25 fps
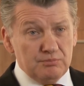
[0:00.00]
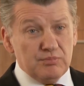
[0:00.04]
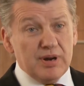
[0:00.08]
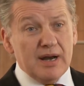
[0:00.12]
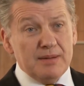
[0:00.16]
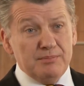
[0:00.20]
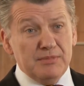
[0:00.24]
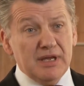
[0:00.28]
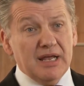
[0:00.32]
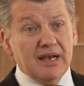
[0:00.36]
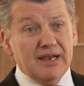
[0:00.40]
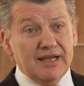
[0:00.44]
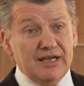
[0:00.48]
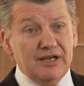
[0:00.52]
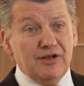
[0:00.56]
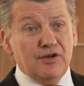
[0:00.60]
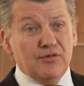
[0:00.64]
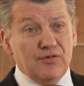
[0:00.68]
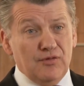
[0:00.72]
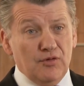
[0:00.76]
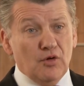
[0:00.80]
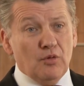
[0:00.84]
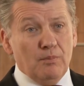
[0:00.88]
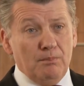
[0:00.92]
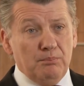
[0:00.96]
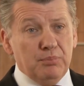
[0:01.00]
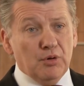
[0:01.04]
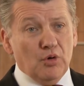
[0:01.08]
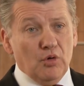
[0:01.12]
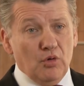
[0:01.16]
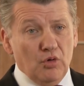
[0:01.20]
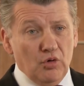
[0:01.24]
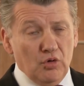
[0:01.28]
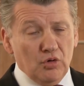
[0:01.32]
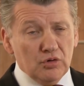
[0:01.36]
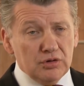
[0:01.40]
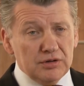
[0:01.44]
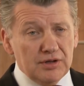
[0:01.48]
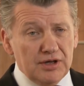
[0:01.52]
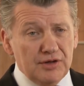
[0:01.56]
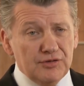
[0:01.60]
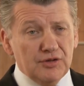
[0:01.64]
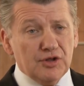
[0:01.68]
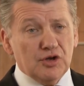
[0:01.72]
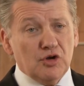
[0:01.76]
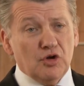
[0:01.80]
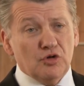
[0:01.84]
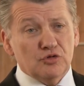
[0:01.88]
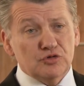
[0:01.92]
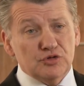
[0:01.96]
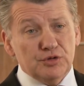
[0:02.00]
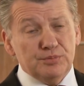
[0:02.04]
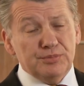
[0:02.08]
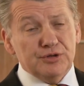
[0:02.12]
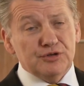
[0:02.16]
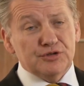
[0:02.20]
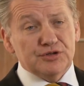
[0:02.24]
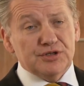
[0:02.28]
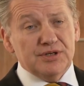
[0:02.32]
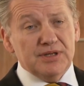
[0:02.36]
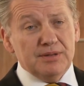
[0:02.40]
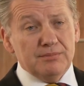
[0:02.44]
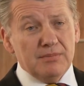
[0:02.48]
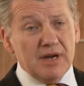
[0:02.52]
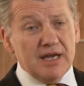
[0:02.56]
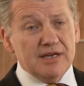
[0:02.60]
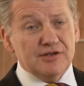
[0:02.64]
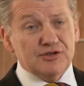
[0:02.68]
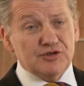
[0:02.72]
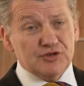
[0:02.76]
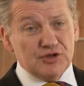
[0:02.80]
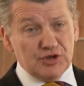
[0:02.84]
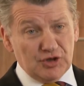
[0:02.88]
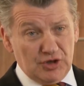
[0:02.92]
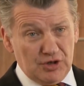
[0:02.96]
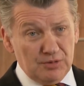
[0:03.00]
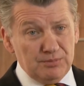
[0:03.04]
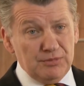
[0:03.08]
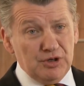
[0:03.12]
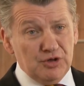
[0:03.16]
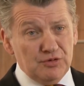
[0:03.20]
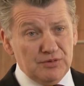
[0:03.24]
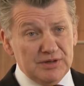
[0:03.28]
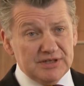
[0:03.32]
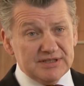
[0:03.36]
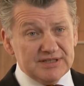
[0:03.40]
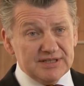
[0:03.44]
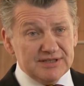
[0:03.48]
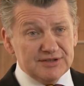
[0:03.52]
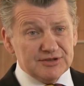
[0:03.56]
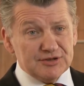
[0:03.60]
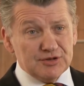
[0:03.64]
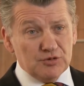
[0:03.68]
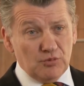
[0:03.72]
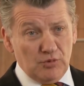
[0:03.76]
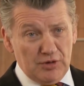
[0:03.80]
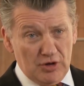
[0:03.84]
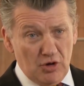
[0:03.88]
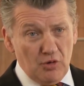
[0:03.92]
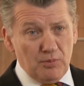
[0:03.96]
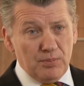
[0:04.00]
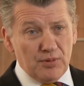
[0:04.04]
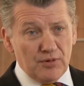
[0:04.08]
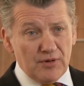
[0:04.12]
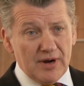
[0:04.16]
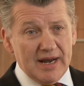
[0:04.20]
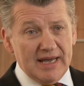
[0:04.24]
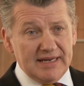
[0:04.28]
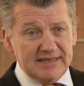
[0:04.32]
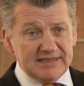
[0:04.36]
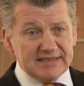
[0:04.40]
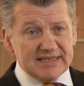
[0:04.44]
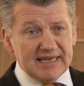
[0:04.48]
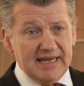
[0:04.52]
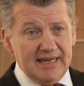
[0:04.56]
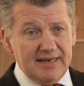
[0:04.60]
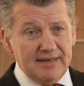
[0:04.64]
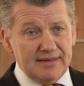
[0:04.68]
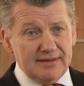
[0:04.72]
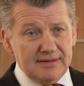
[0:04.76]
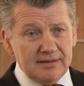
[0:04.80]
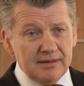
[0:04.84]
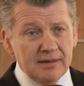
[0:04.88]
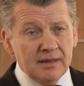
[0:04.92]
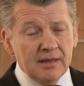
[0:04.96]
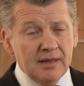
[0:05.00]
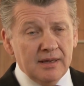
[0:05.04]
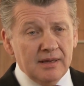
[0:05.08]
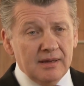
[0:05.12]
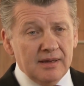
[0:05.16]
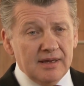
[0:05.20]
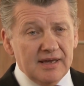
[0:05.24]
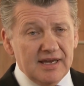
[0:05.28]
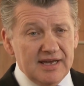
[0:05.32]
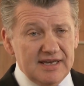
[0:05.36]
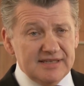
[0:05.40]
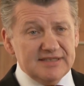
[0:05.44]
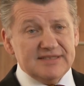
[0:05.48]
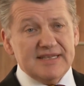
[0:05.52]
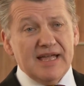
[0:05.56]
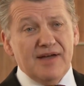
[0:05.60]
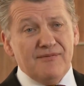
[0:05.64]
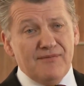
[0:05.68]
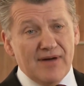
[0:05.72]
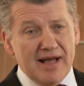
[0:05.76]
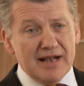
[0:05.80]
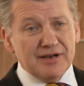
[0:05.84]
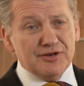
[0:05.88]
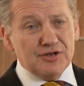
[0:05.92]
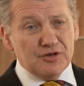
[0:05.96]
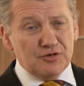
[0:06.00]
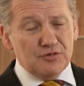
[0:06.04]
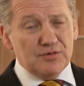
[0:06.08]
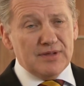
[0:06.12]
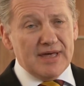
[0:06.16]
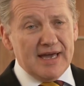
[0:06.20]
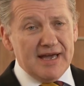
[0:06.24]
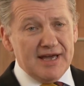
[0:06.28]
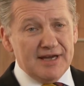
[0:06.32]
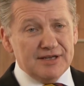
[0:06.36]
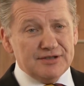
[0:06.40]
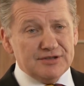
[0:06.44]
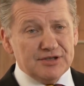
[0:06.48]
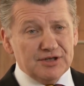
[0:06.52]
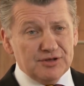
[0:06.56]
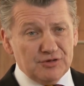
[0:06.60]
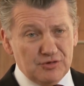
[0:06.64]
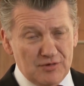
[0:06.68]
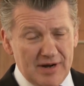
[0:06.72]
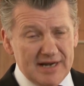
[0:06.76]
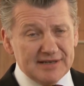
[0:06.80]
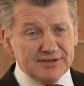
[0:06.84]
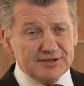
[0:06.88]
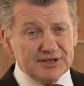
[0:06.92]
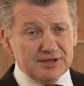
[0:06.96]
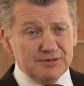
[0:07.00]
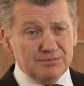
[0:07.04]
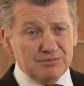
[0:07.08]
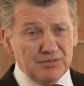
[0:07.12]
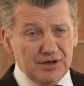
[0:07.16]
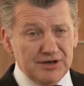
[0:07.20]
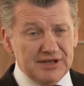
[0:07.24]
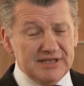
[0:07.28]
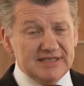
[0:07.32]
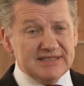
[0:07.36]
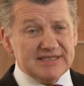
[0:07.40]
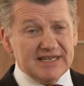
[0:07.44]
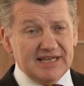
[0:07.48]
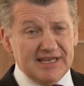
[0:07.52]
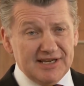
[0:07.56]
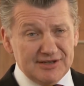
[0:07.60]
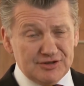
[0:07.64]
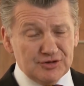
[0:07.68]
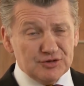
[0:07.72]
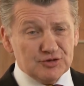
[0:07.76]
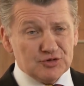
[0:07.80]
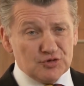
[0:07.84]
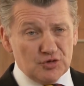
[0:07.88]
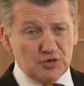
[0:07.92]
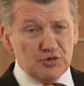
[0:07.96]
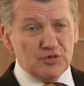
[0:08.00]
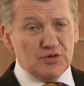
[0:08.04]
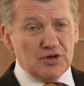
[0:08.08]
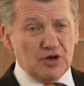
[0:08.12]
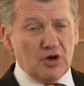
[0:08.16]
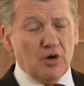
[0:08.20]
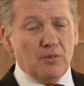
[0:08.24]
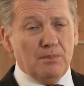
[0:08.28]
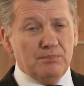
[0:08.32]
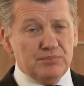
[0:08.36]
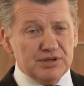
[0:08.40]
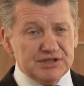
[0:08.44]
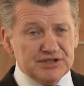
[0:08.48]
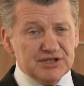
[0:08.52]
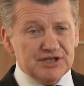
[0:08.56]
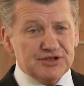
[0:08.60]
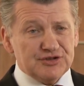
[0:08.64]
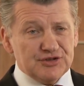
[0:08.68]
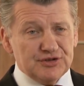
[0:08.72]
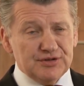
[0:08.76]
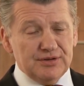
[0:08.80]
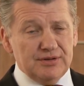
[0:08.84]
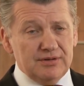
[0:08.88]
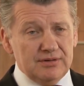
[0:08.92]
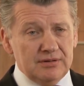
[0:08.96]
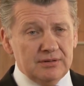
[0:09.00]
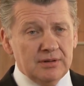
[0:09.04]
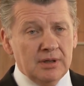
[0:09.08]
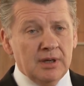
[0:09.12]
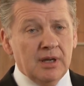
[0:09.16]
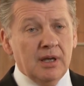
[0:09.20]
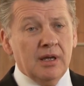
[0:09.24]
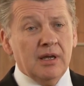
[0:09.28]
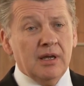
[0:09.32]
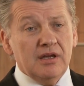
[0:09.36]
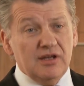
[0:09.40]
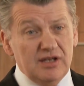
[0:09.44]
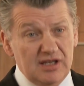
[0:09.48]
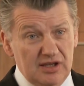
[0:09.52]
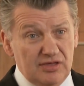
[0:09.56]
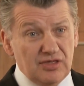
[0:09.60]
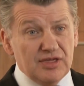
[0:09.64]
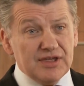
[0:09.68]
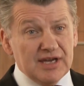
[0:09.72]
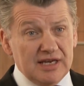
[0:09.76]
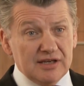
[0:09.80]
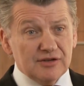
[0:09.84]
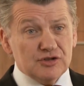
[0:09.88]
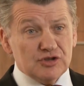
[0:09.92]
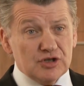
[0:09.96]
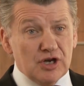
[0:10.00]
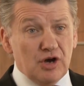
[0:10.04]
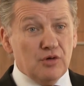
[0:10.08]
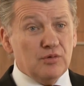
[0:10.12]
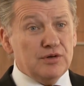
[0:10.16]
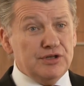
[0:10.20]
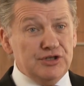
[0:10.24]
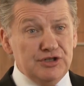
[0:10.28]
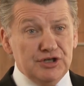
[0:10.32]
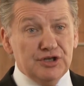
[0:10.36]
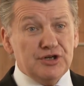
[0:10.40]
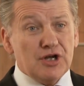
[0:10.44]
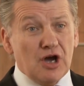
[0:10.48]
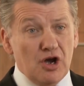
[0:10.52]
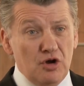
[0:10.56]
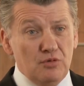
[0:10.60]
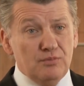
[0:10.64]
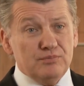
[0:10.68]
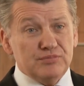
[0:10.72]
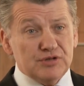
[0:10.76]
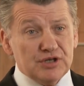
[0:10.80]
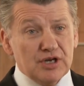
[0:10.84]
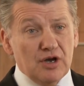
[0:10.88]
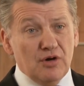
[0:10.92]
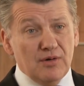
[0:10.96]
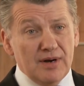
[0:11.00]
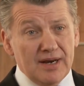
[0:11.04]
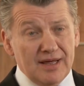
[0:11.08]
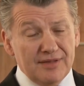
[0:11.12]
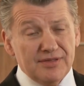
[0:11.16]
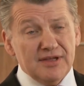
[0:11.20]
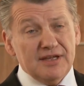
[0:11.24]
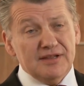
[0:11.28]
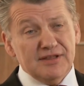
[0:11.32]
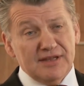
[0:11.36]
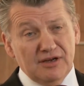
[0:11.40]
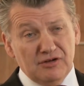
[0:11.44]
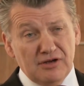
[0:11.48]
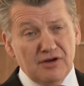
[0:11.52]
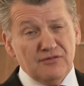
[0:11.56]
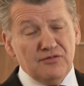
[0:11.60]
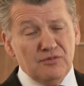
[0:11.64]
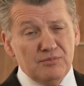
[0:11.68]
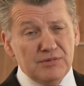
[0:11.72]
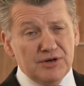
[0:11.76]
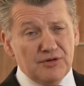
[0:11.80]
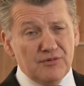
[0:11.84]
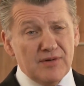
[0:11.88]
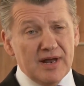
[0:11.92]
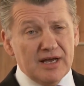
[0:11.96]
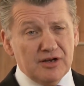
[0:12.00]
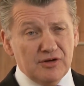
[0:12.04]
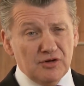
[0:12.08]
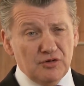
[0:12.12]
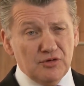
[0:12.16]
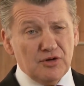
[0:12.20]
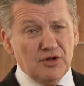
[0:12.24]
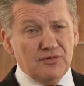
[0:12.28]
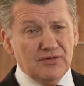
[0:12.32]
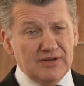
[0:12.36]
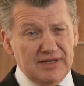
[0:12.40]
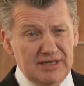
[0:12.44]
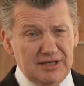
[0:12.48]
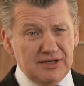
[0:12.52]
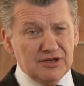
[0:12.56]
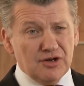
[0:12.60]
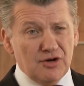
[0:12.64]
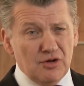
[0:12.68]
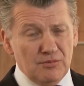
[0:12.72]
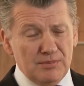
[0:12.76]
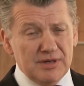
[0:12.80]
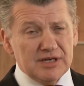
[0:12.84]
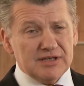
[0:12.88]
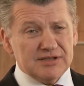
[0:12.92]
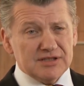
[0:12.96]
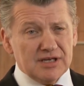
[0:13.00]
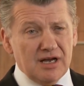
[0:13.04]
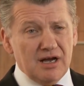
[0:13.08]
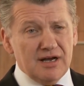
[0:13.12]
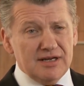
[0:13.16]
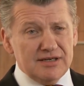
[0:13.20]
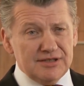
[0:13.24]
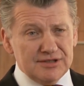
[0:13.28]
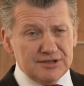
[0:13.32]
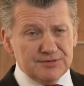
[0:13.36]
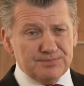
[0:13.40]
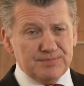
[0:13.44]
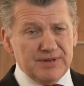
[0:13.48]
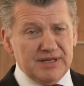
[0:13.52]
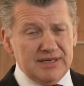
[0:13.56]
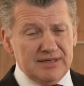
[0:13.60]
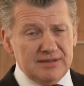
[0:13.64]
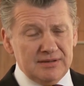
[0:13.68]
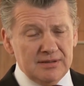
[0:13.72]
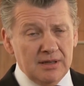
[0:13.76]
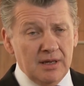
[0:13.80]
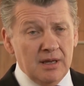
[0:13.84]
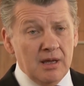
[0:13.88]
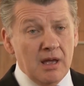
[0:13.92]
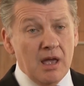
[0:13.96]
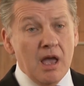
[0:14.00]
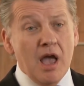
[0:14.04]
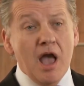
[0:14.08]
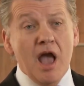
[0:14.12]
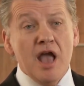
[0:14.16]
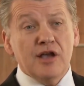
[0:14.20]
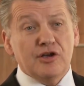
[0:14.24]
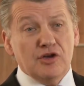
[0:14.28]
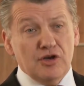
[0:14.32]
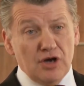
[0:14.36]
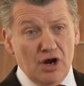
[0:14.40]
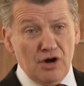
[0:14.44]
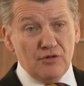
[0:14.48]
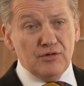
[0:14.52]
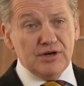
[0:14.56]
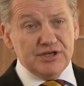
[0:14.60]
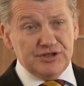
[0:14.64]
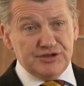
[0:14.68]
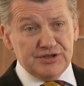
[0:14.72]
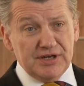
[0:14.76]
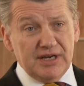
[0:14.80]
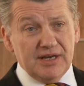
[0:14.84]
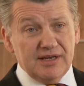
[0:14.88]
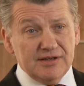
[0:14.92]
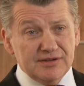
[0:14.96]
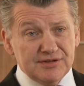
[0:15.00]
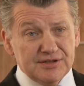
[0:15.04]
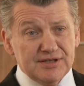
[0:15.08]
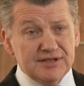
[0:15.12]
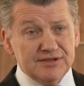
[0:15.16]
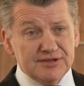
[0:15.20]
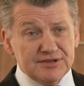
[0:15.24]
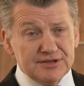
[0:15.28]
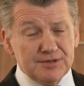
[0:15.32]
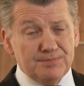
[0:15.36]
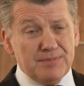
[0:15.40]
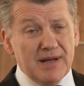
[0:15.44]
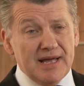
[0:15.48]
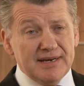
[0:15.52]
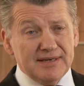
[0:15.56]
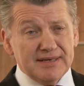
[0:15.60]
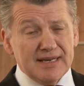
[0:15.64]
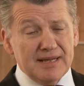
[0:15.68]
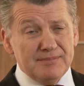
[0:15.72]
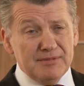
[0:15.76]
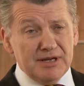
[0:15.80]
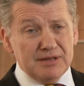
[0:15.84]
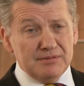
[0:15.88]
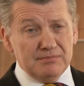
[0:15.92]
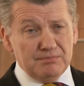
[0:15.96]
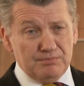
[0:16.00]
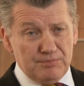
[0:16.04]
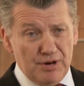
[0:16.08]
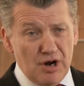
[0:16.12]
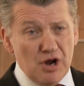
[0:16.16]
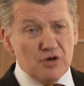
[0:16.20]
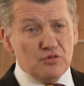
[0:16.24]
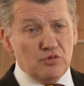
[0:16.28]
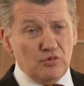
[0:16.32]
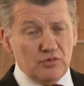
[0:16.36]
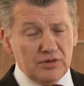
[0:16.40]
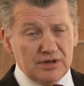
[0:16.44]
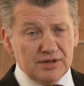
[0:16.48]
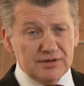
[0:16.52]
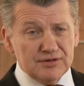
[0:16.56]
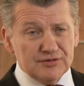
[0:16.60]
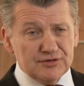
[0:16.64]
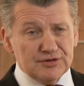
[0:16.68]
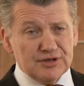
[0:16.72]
Premier League football and the contribution it makes to communities that we operate in, is there value there to granting money to get us through the competition? You'd think so and you'd hope so. And I think the government record on the economic side has been encouraging since the pandemic broke.